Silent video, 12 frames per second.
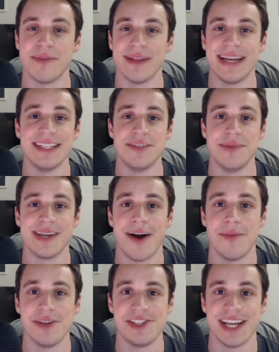plan to
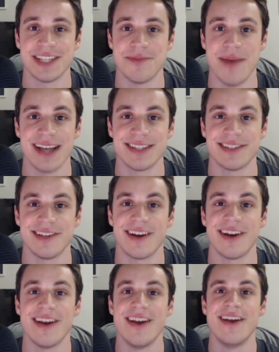become a chess master.